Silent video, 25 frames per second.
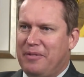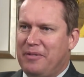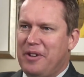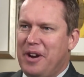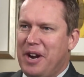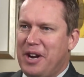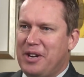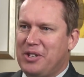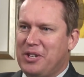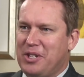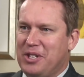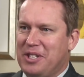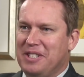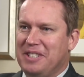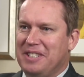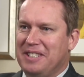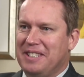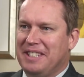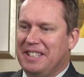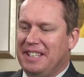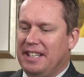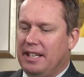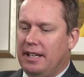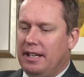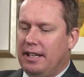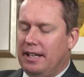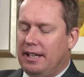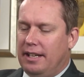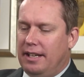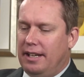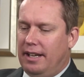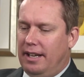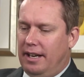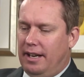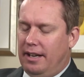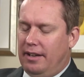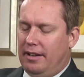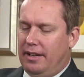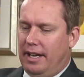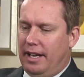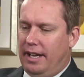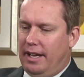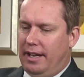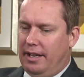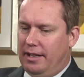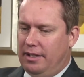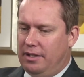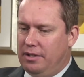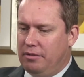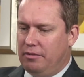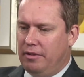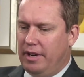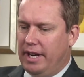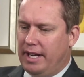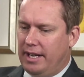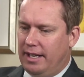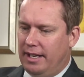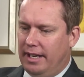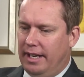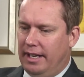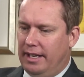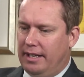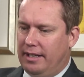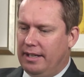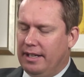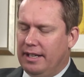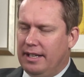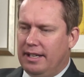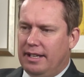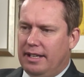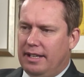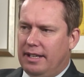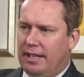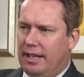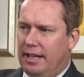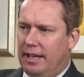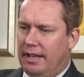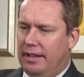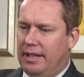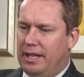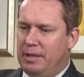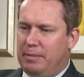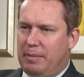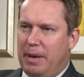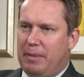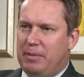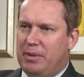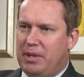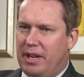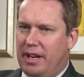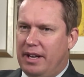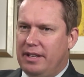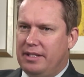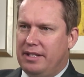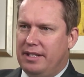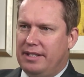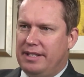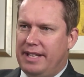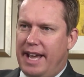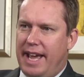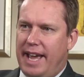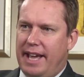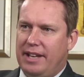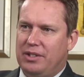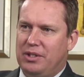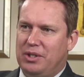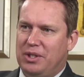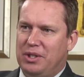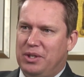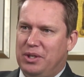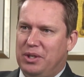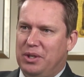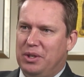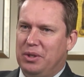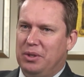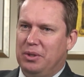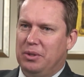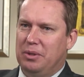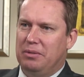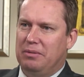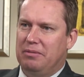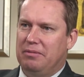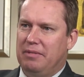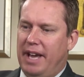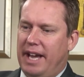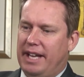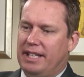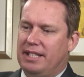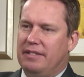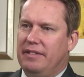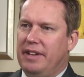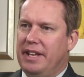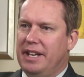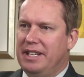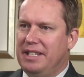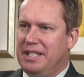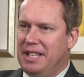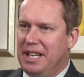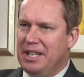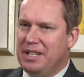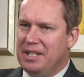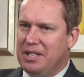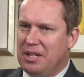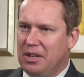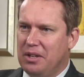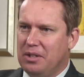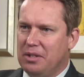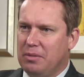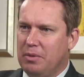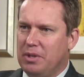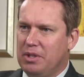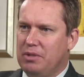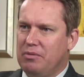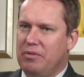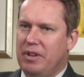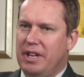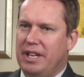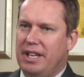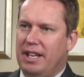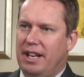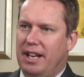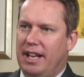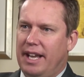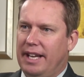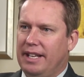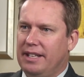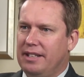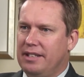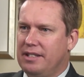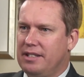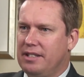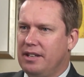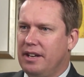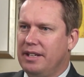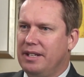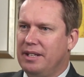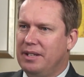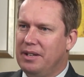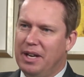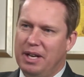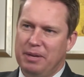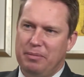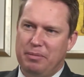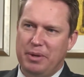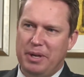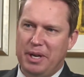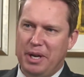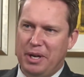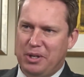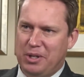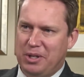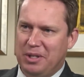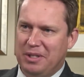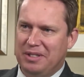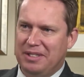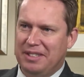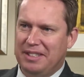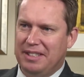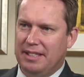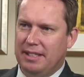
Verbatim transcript: fraction and directly these peptides attach to activated T cells, which regulate the cytokine production.